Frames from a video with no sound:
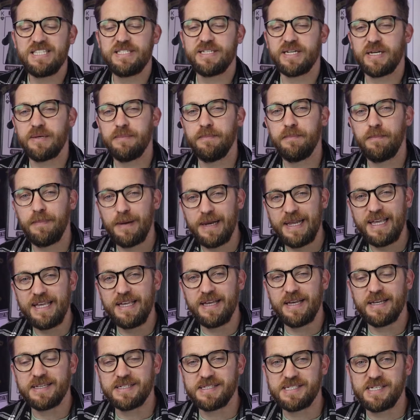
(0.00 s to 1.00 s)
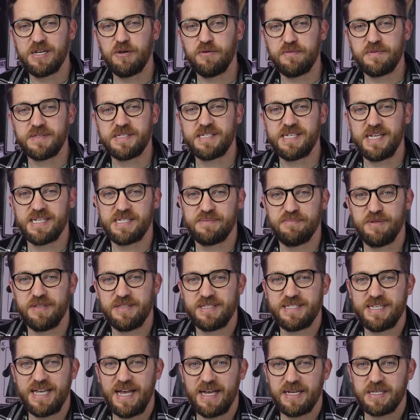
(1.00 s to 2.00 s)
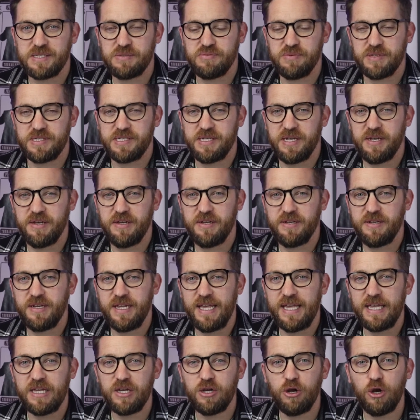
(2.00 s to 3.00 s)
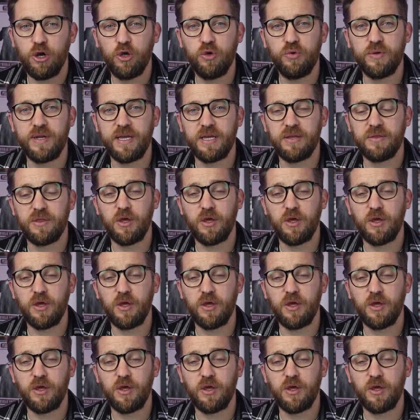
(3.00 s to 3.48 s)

to complete a self-assessment tax return, including